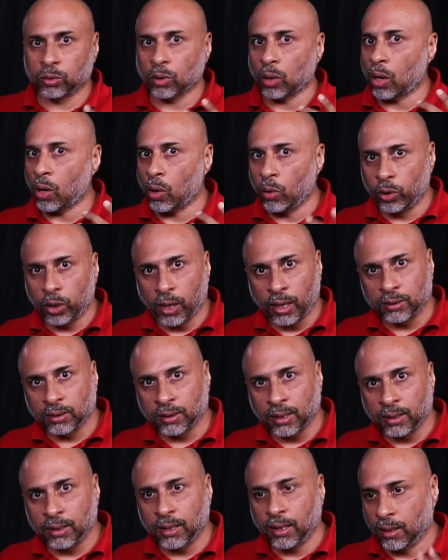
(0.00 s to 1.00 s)
So how to
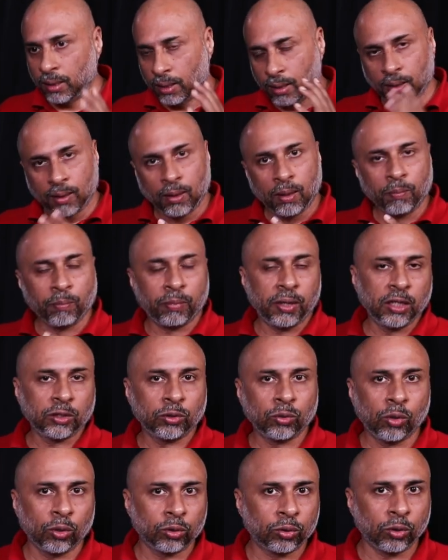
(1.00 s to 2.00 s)
assign it,
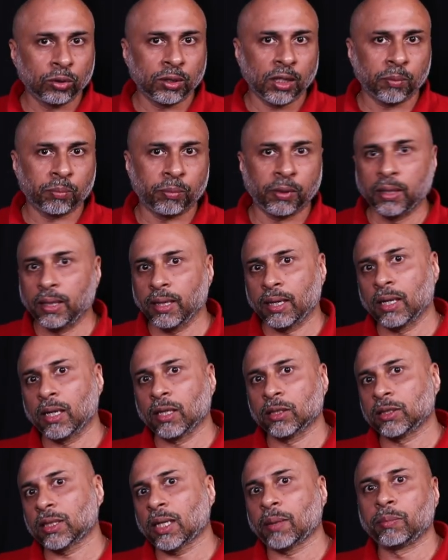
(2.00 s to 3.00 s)
please go through that
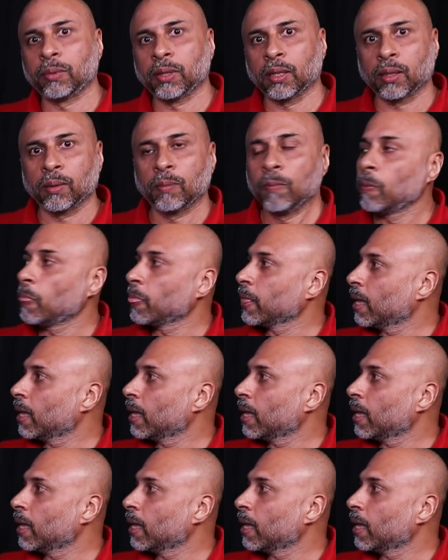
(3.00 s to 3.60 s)
particular chapter